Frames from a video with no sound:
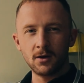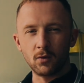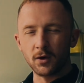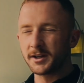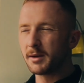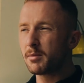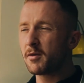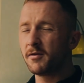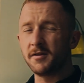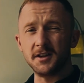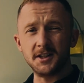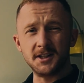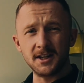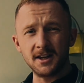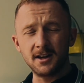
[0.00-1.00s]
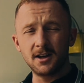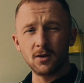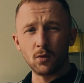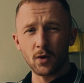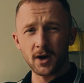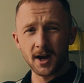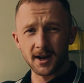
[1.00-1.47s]
What type of physique
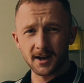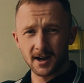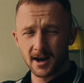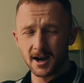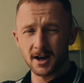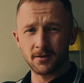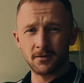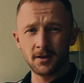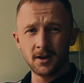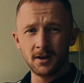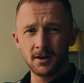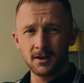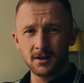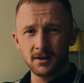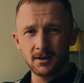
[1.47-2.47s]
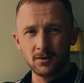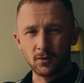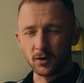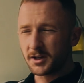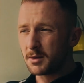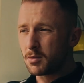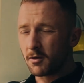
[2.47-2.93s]
would I have?
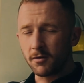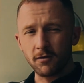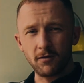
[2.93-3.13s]
What type of